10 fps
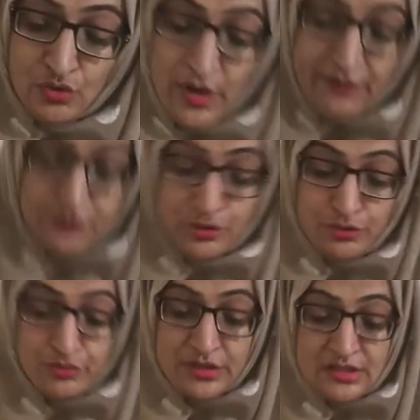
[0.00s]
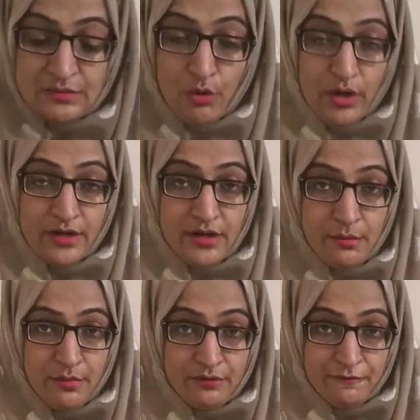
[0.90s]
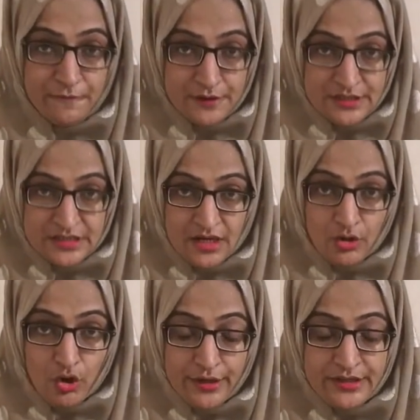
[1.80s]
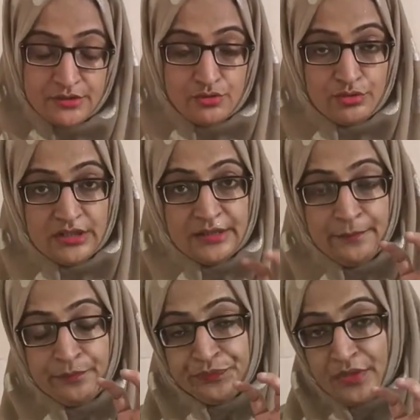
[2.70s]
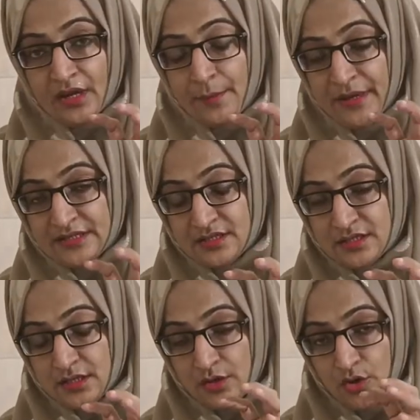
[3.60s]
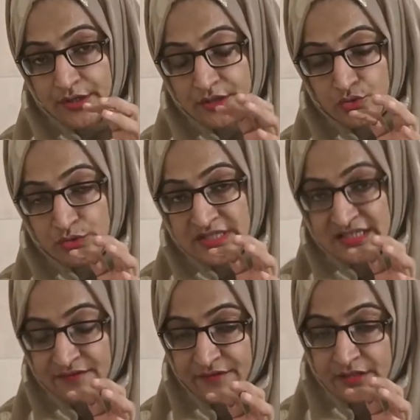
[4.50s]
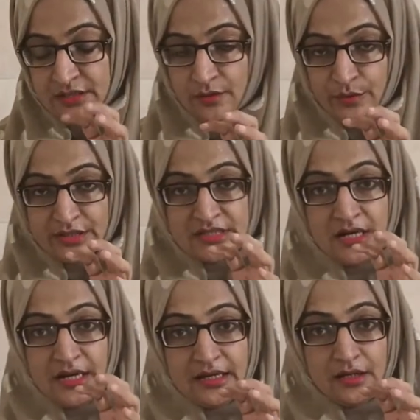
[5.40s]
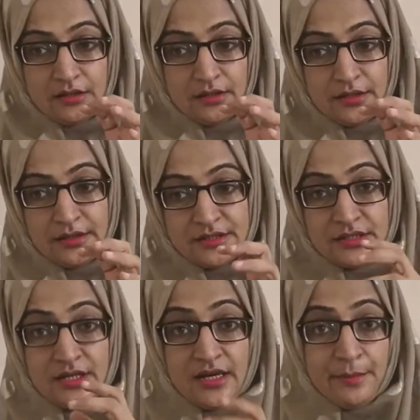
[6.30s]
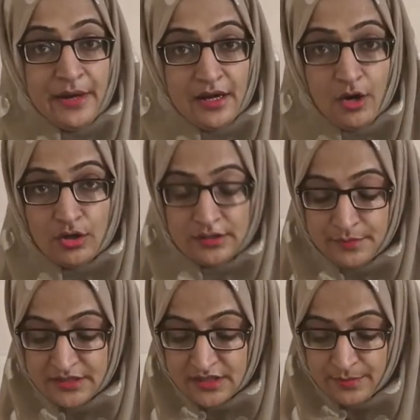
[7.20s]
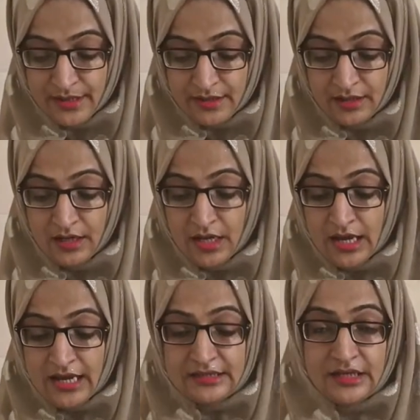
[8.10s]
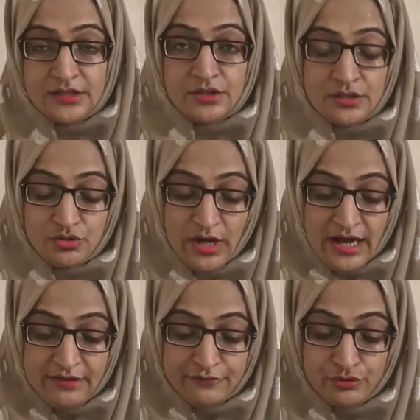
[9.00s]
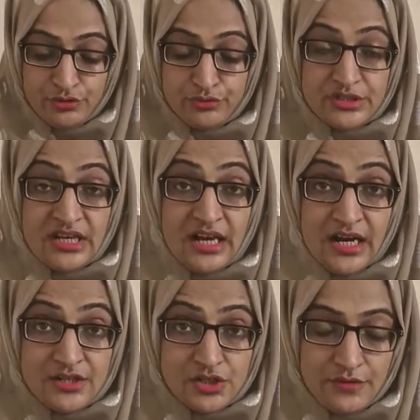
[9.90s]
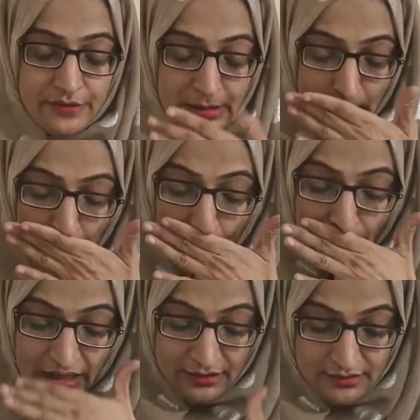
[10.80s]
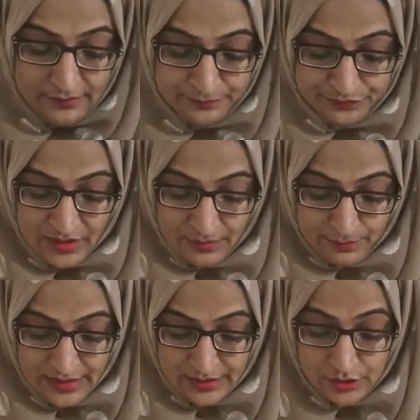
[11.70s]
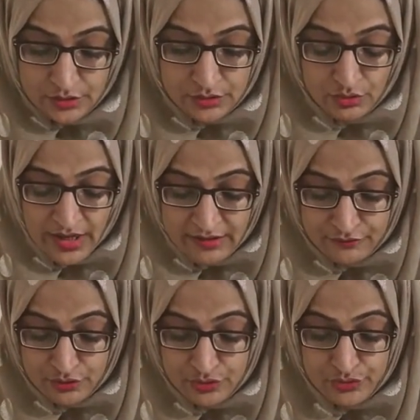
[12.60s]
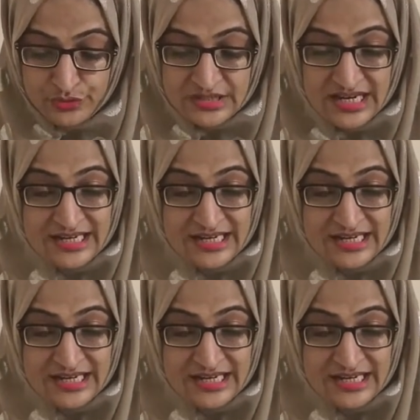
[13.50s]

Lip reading: you have to use the smaller number first according to the capacity, according to the cervix, like it's a nellipara or the multipara, and then you have to use the larger one. You have to use